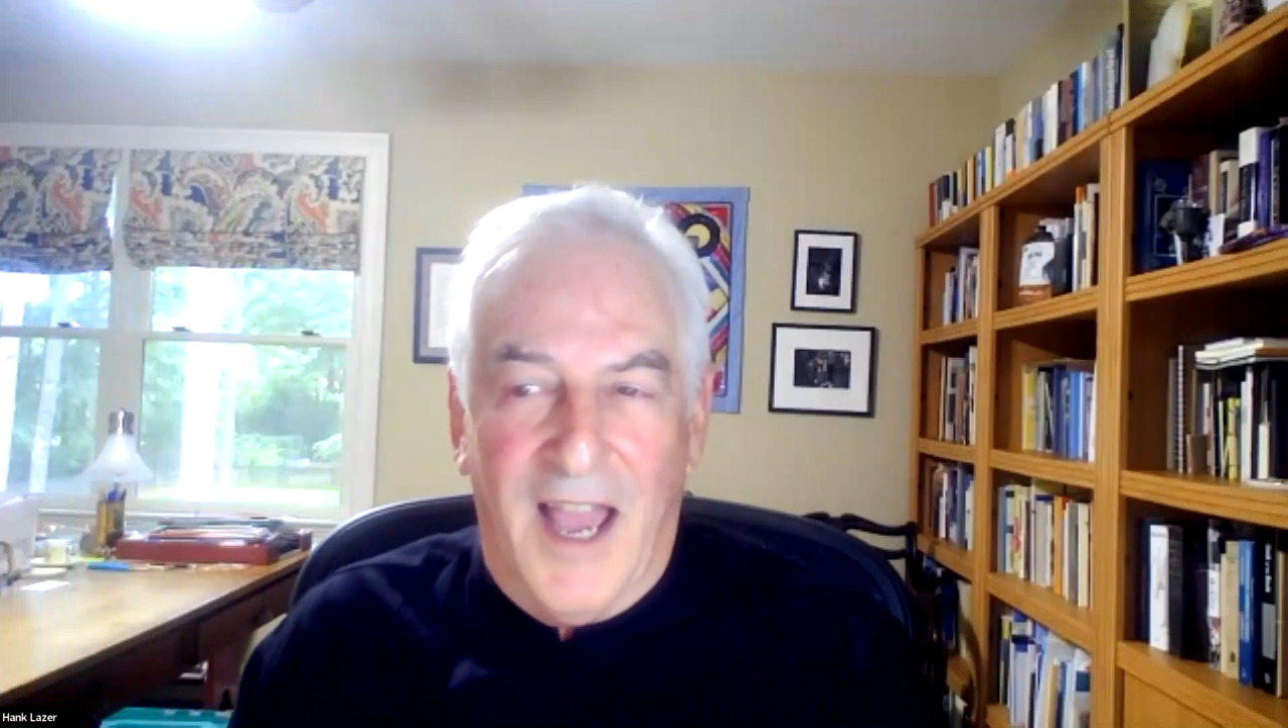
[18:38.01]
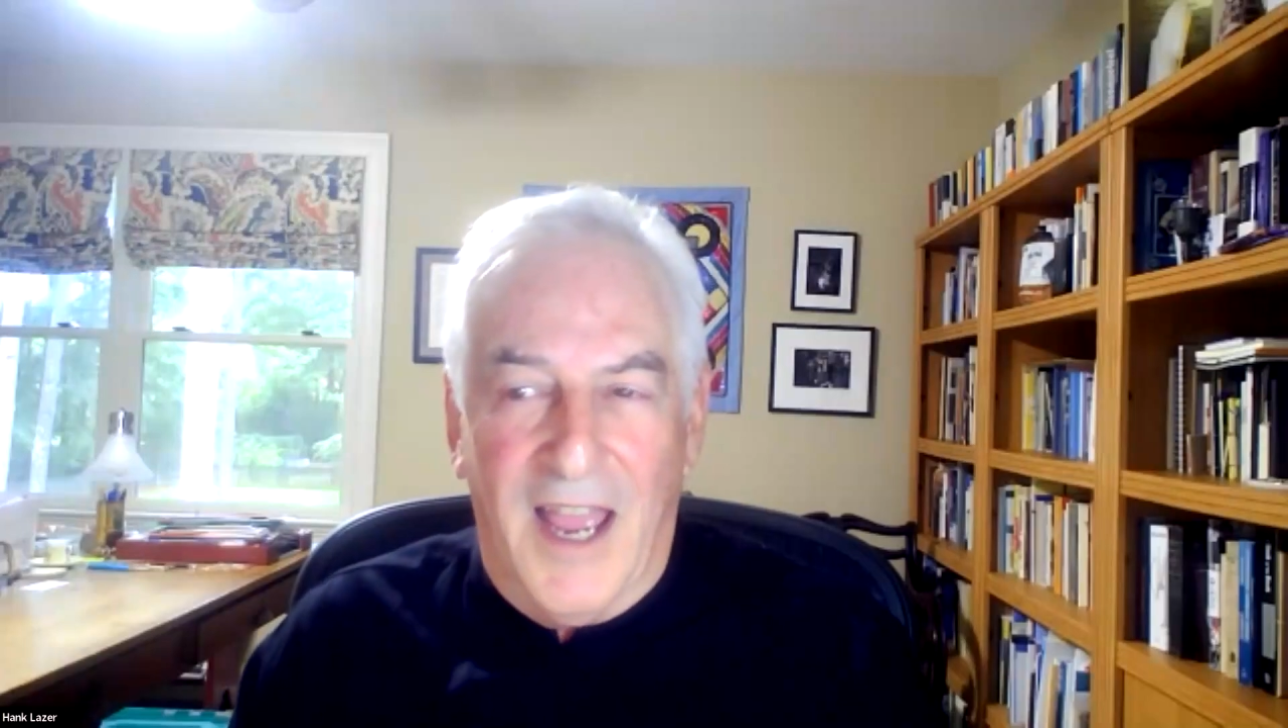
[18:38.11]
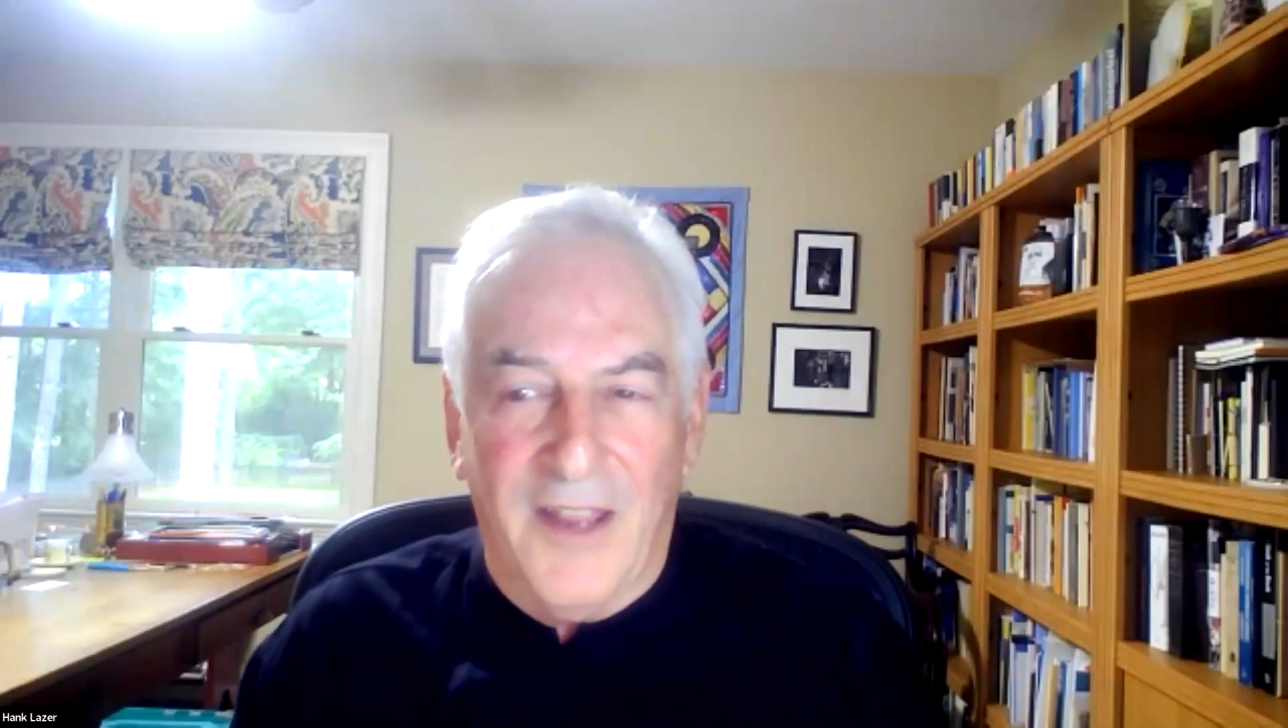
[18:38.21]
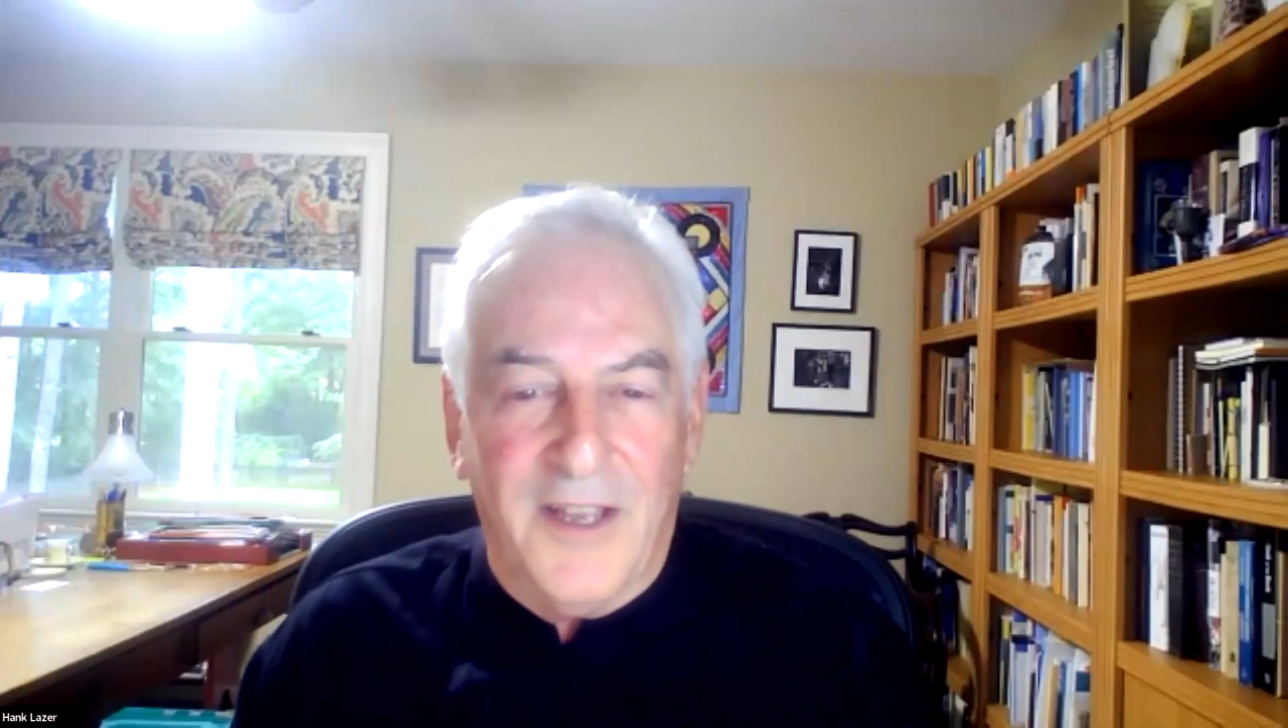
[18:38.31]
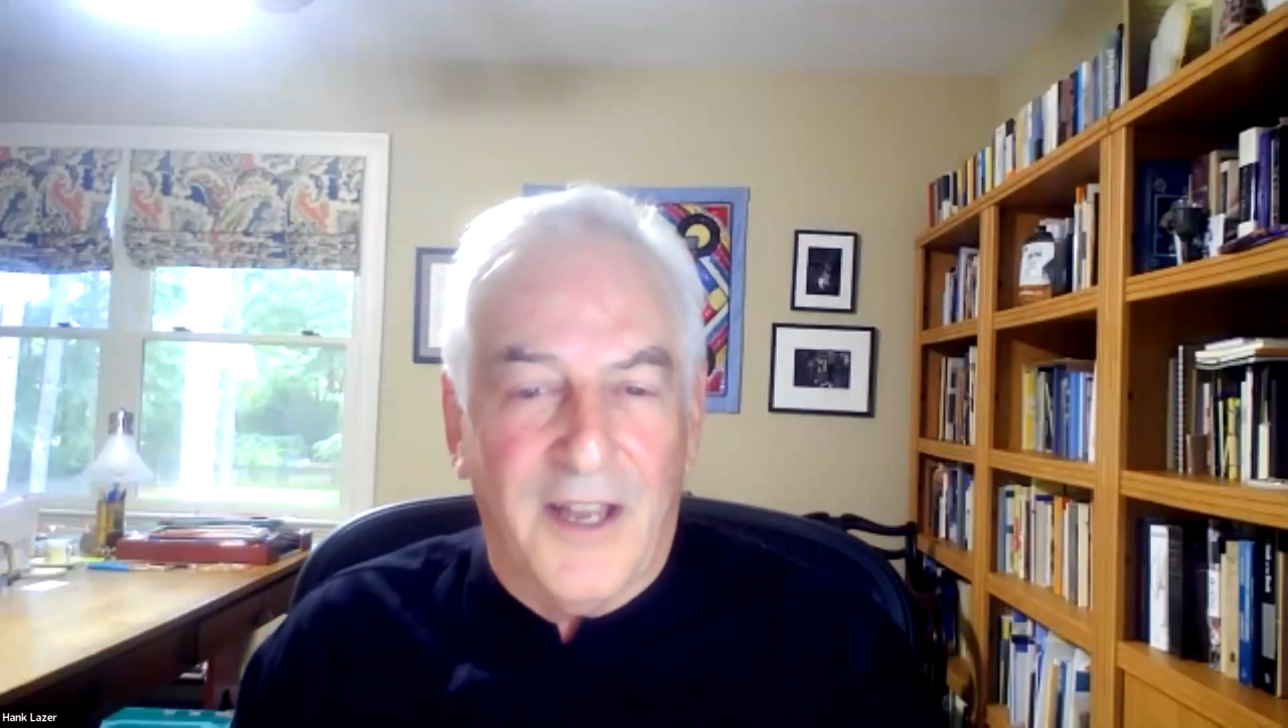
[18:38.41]

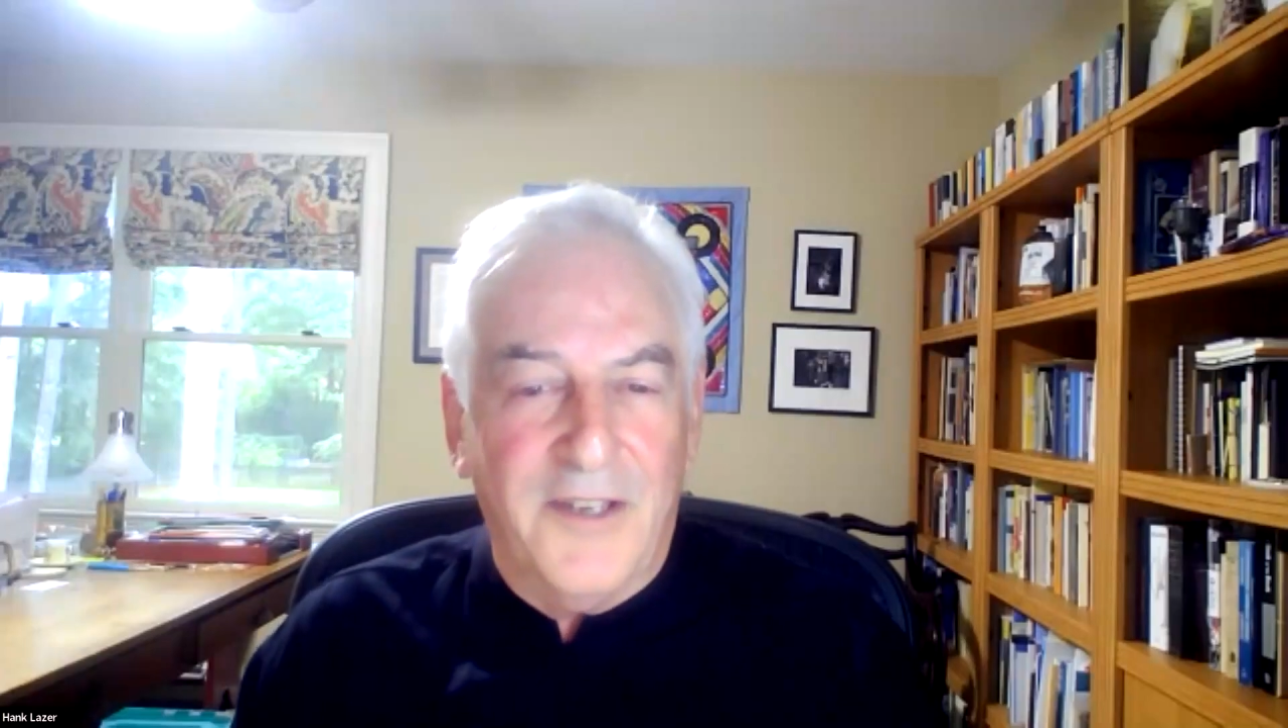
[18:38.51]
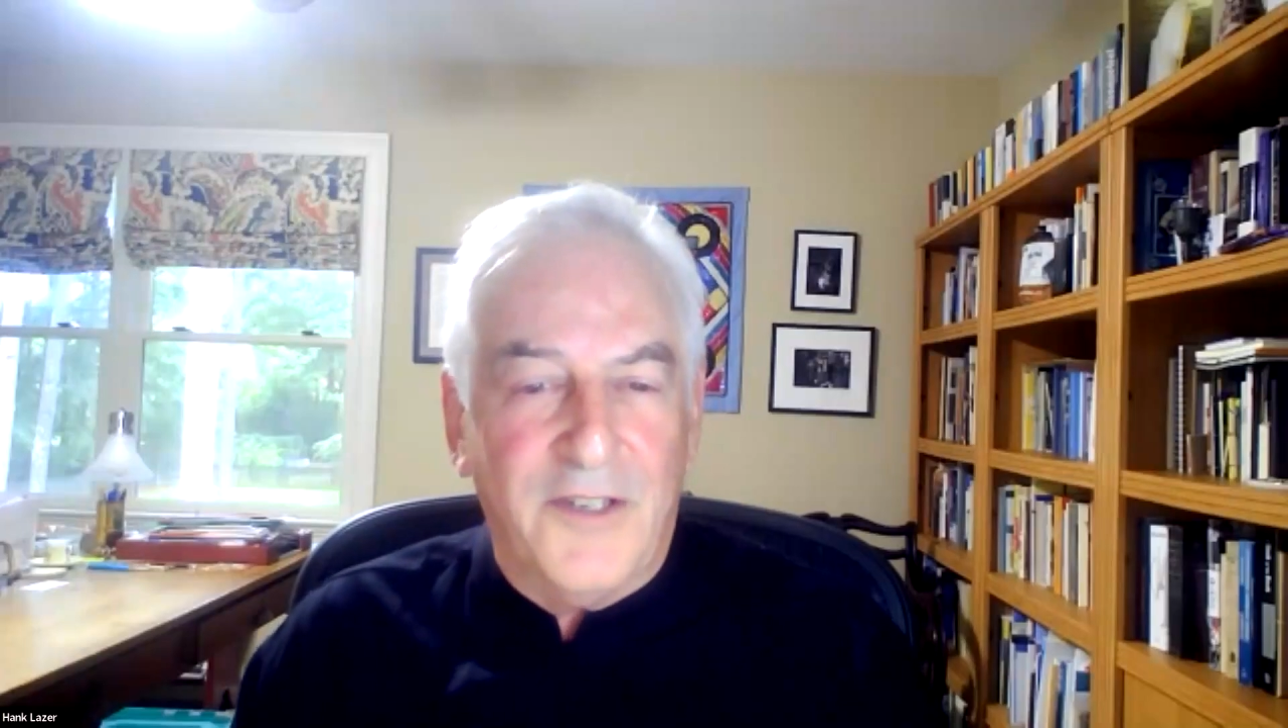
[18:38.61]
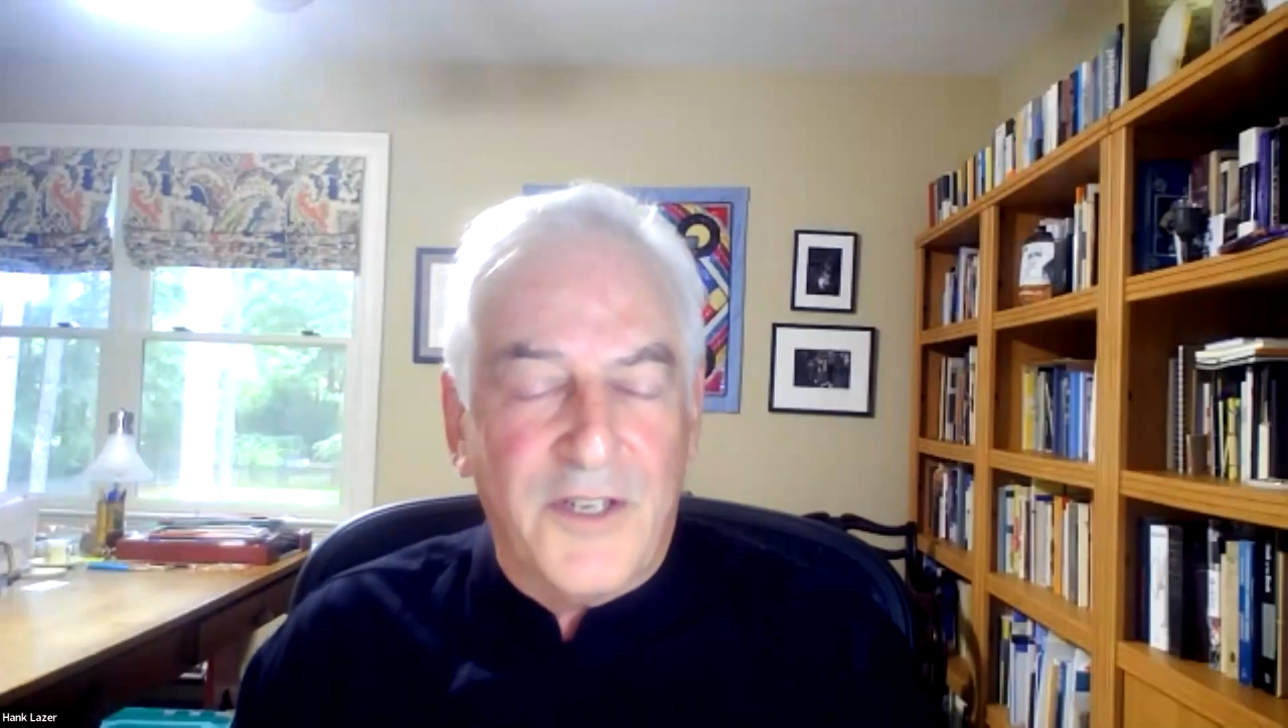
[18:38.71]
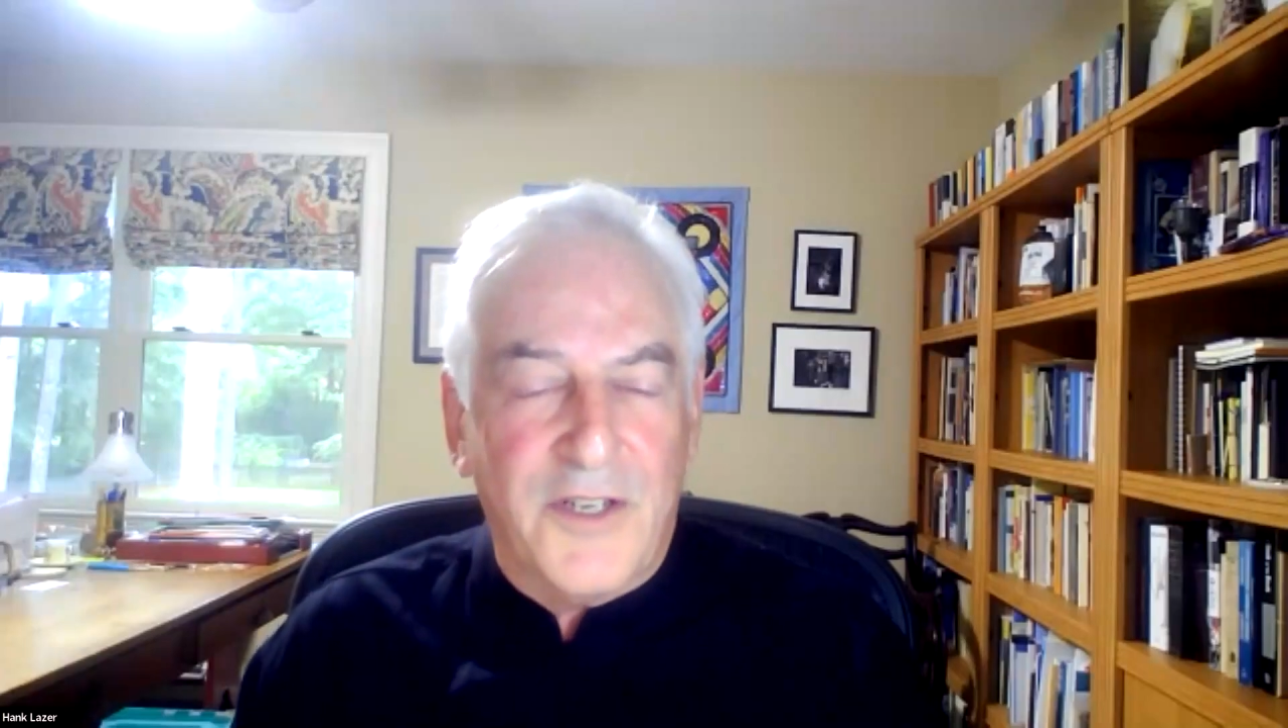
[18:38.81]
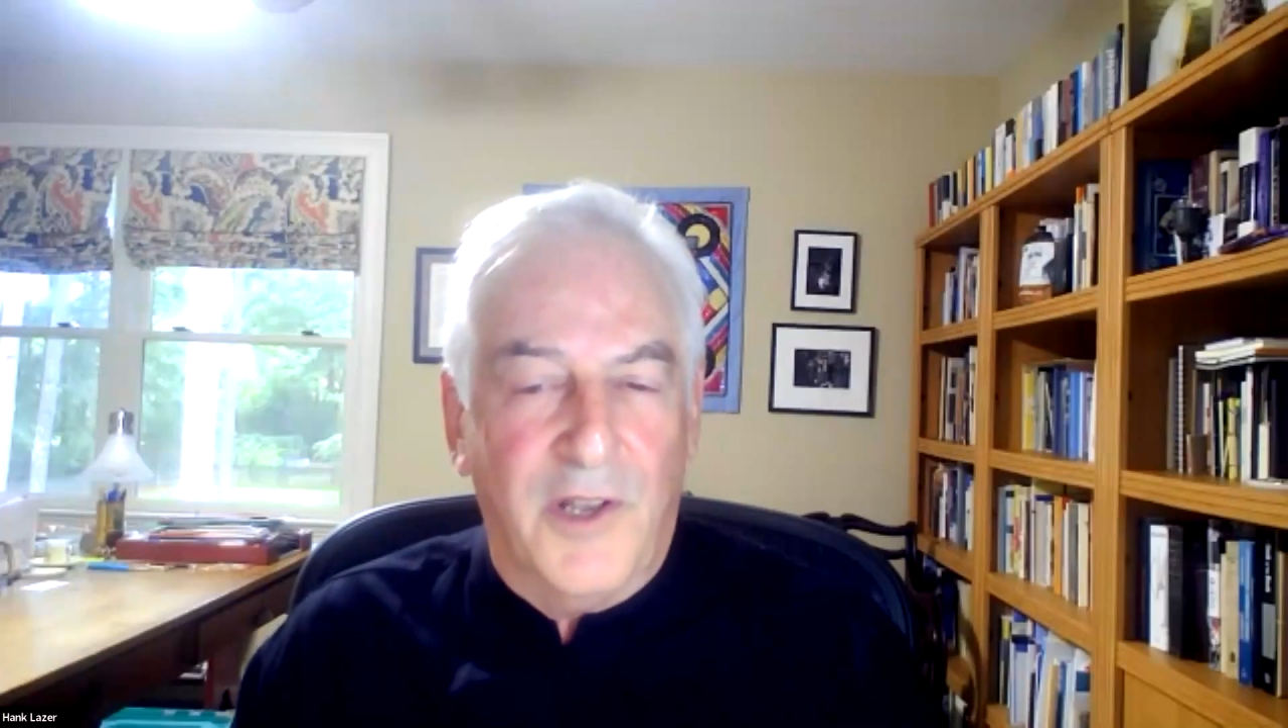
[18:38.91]
I just